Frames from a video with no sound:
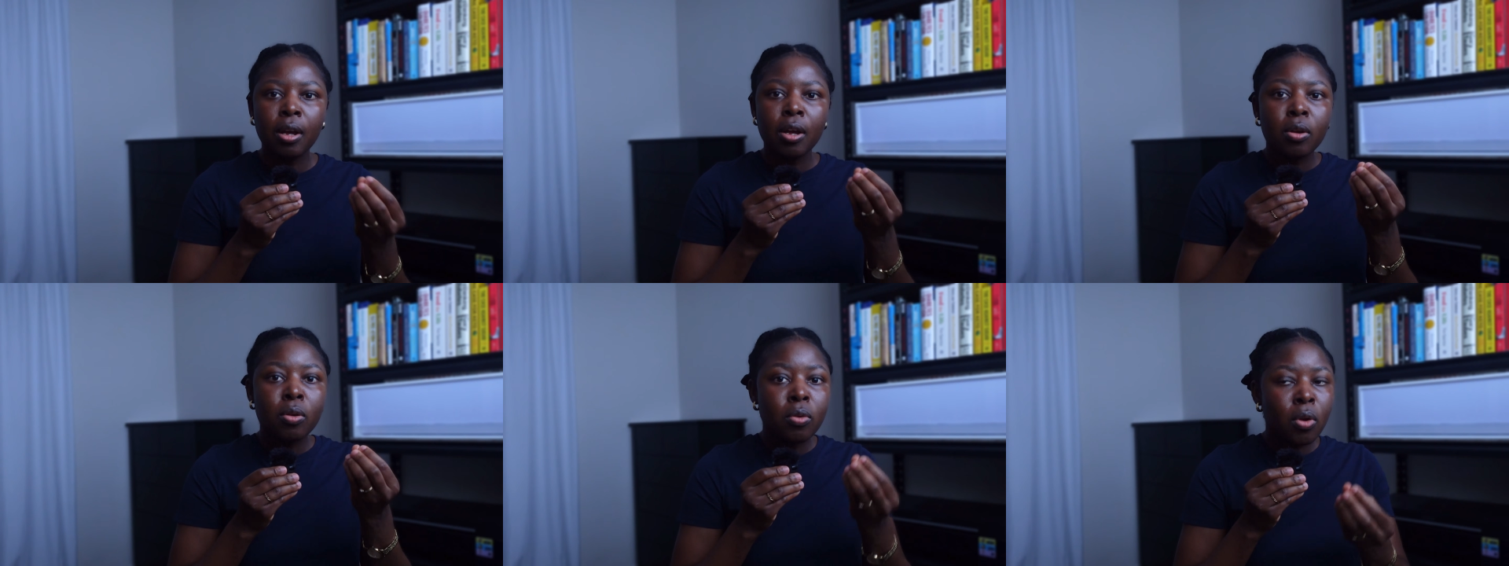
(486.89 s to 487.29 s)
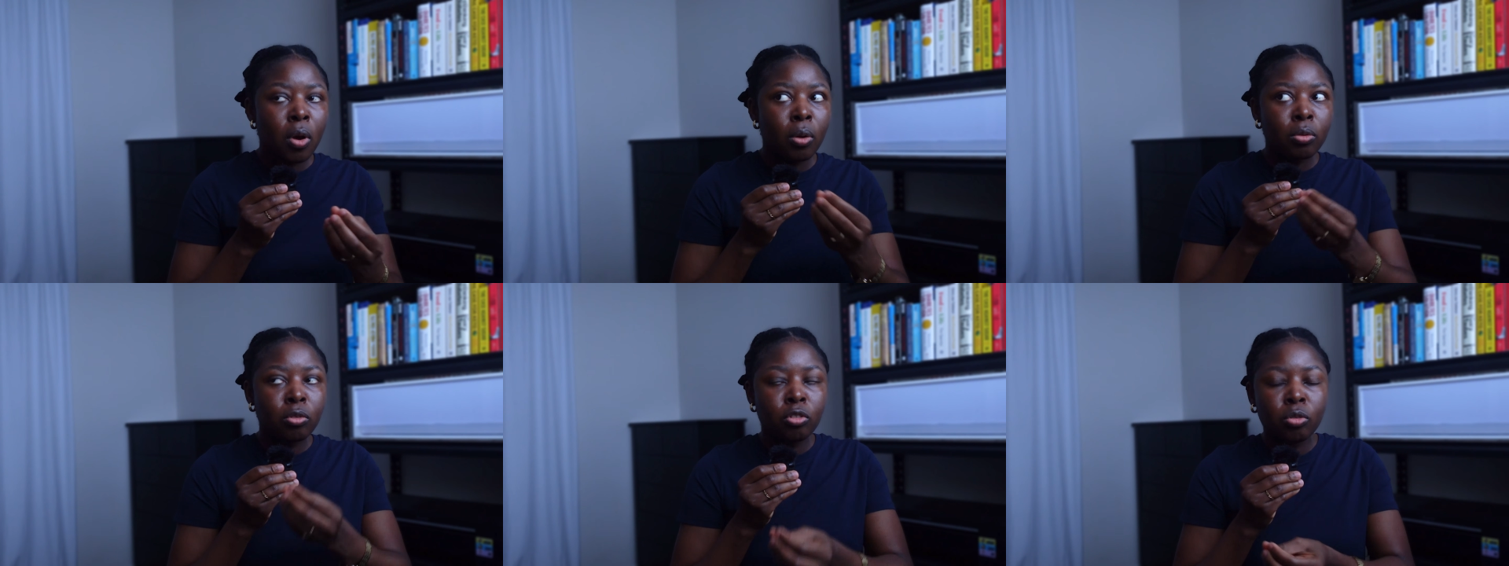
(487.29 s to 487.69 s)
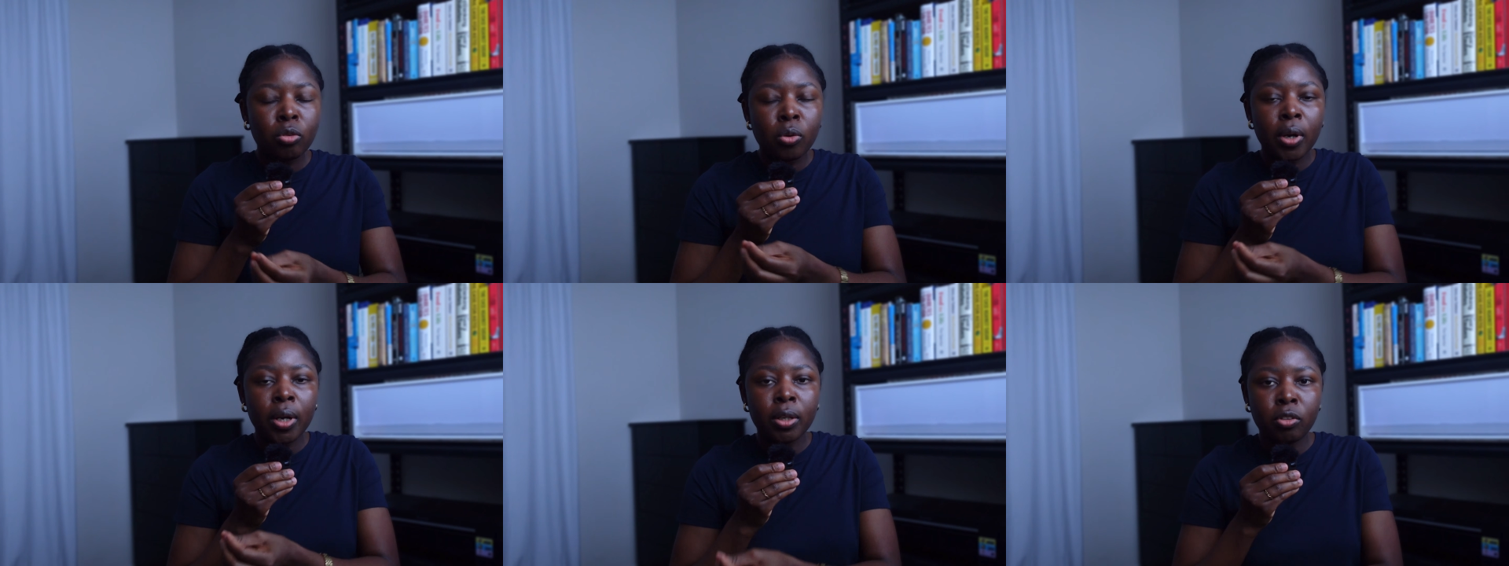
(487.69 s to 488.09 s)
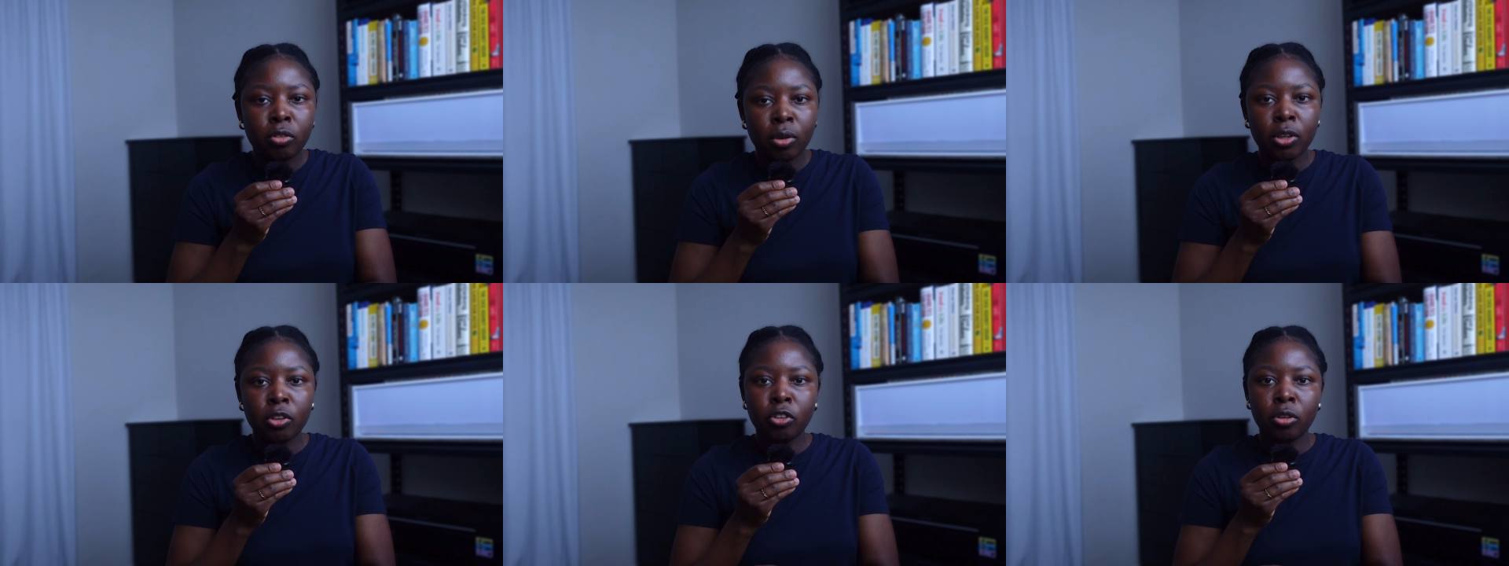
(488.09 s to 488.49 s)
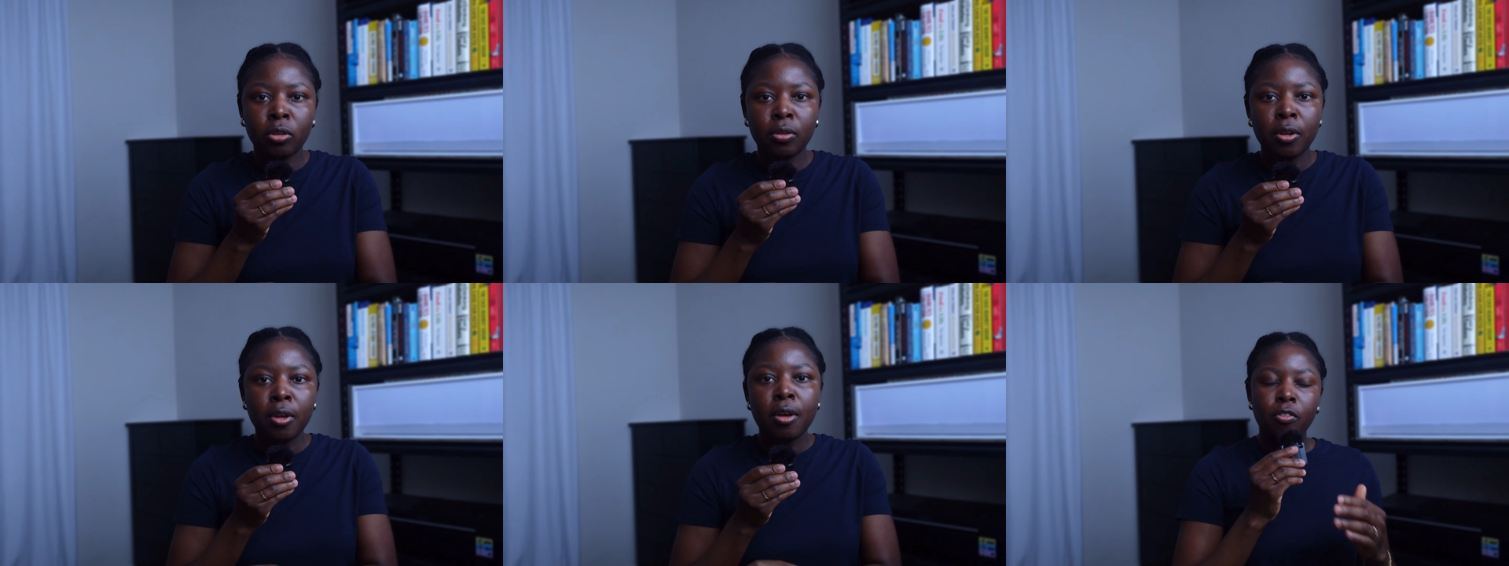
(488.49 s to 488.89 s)
Not true hydration.
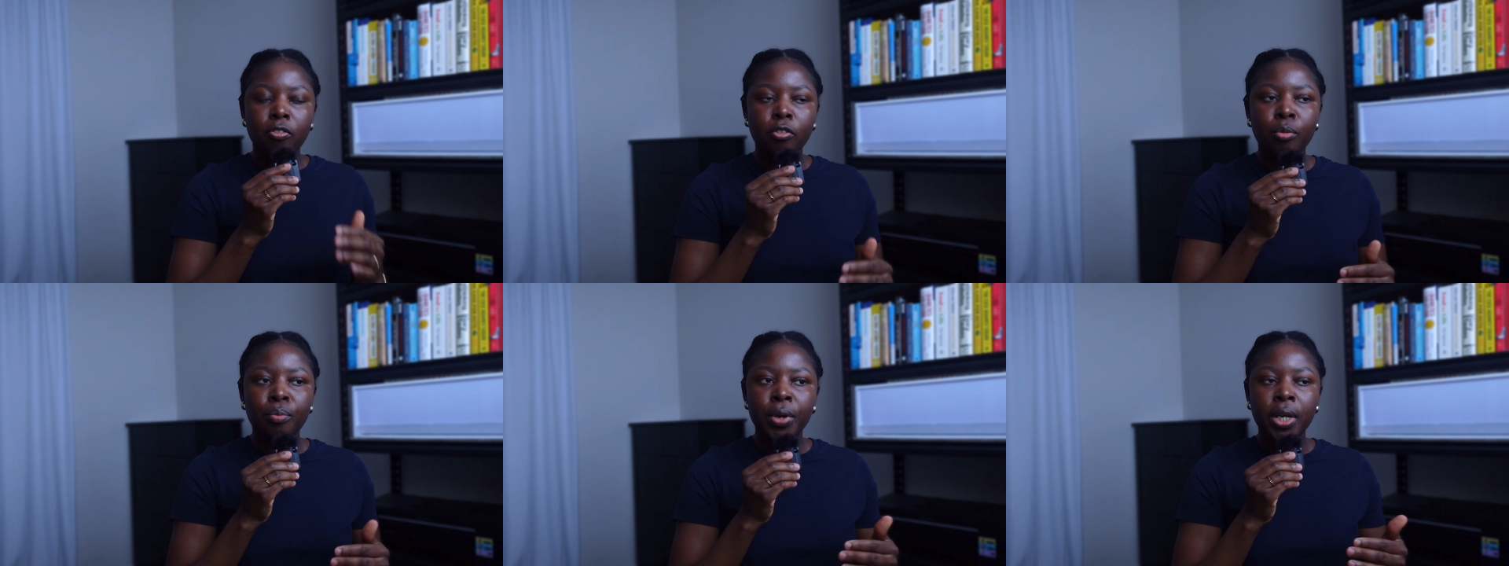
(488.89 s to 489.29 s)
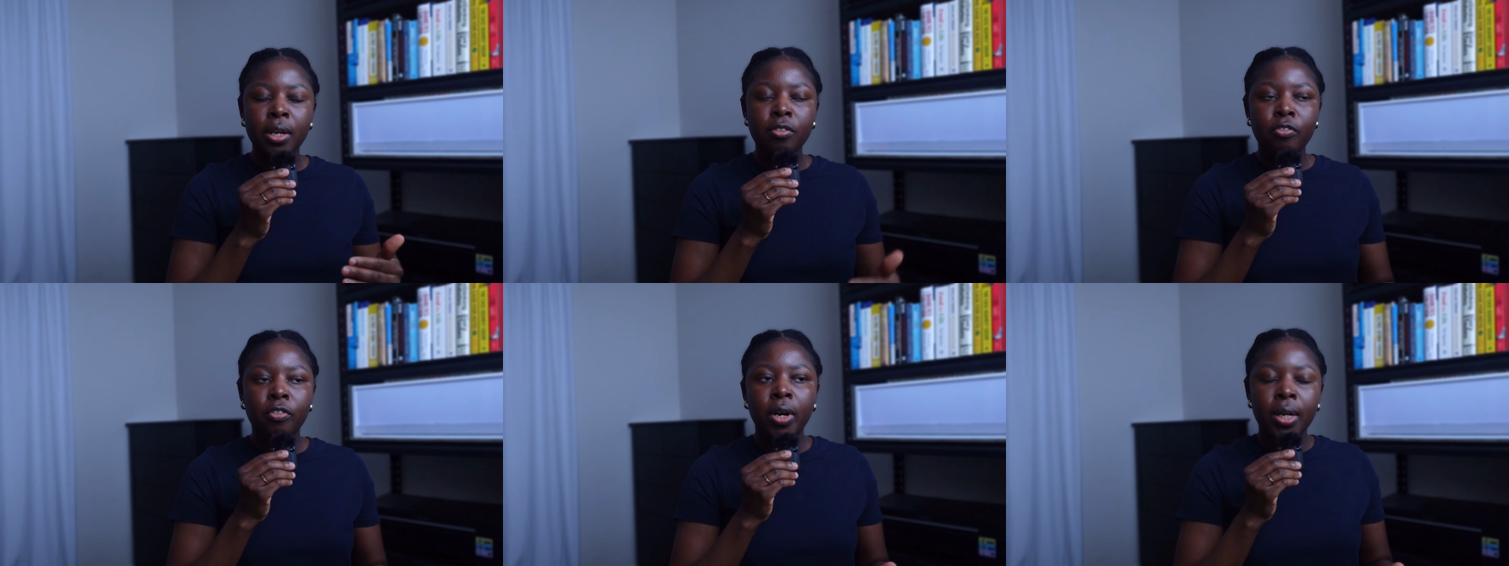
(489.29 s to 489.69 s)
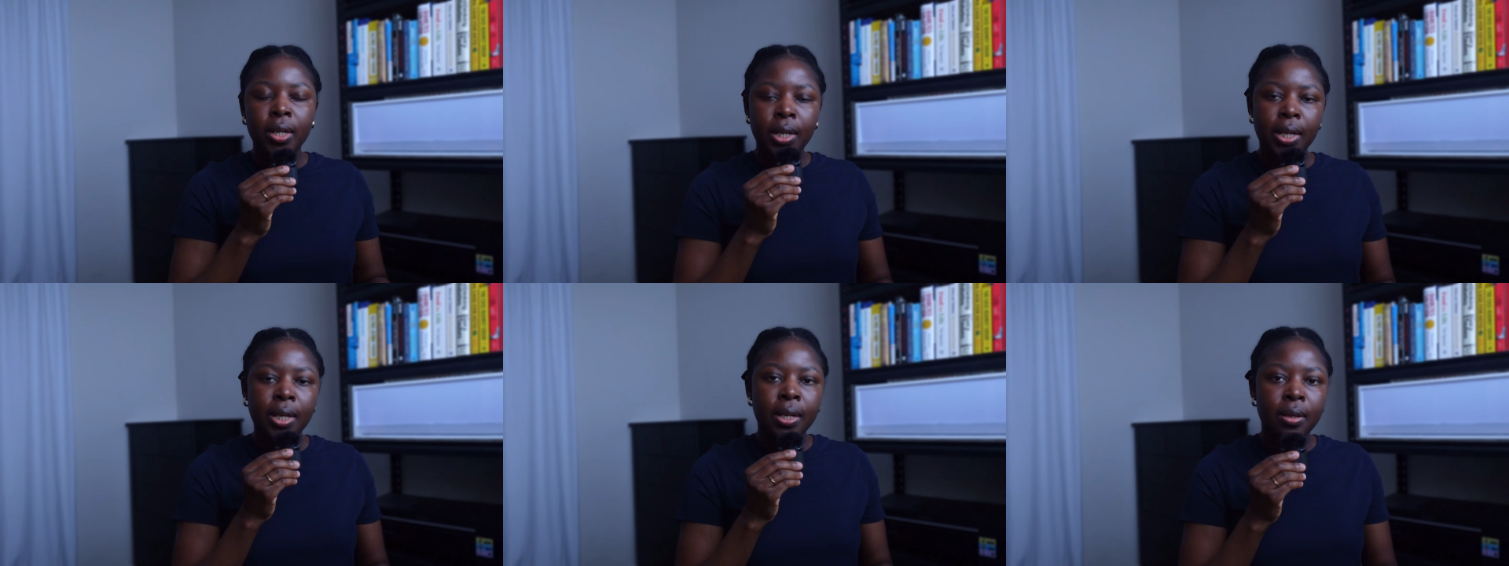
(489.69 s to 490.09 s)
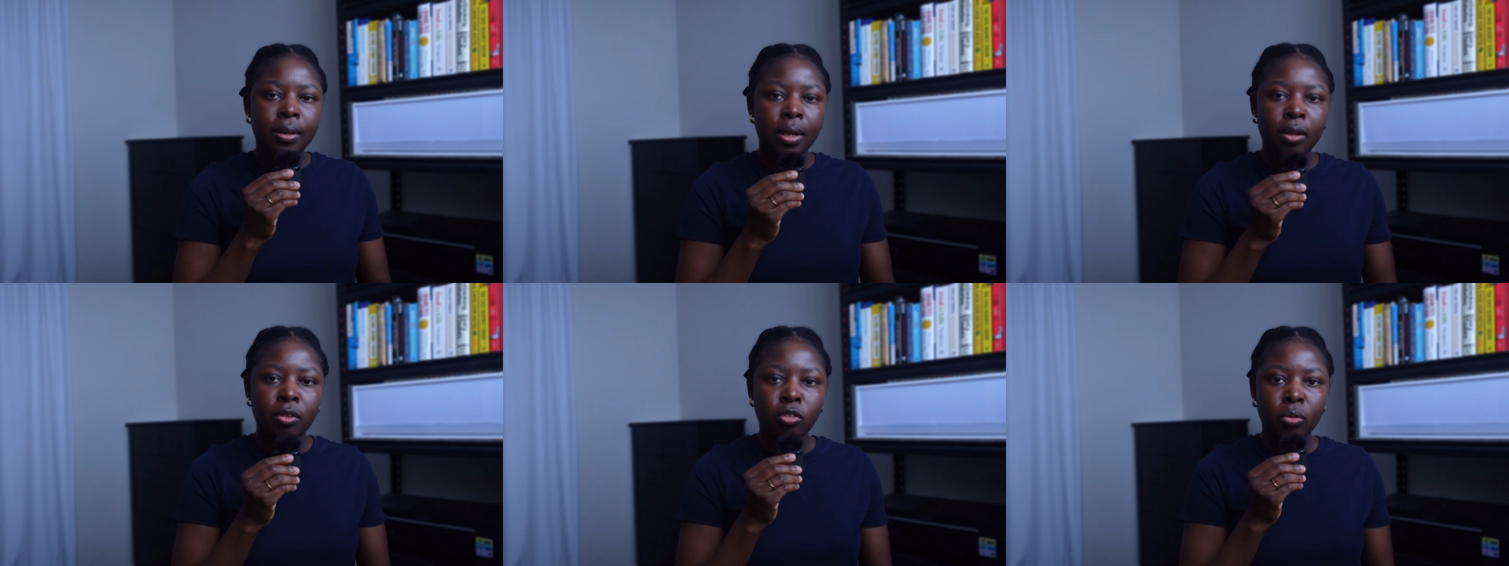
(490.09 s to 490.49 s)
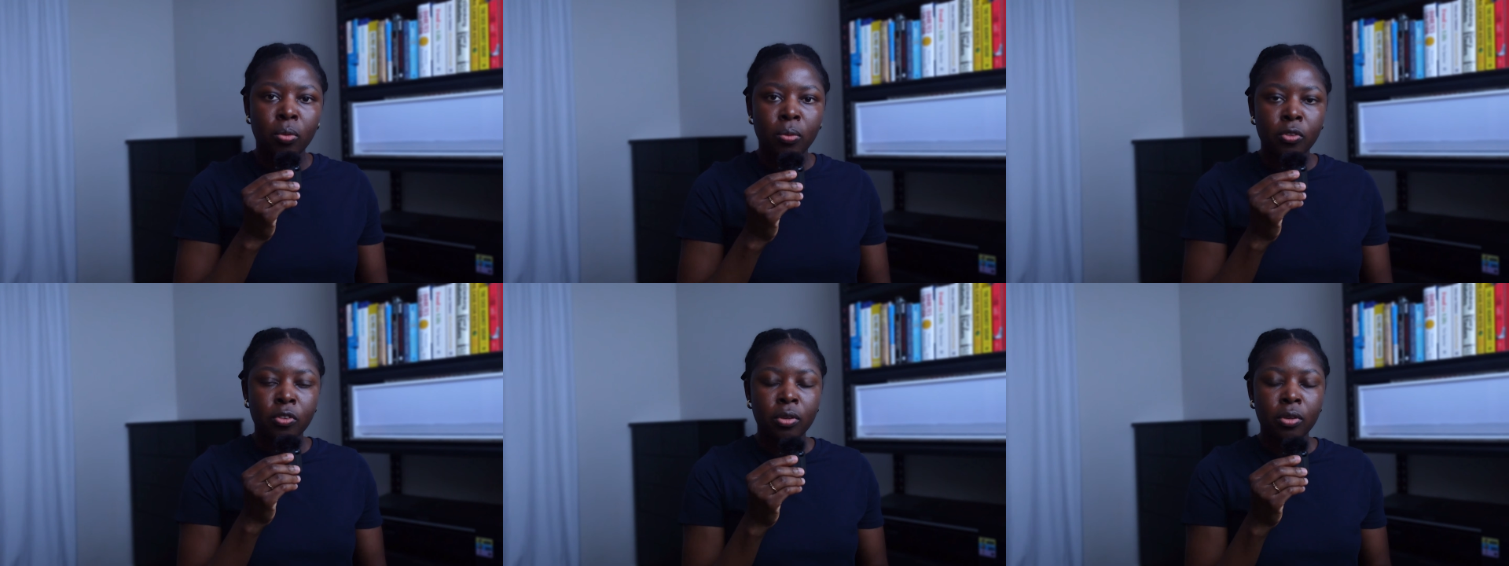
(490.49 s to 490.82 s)
For many fine-haired naturals,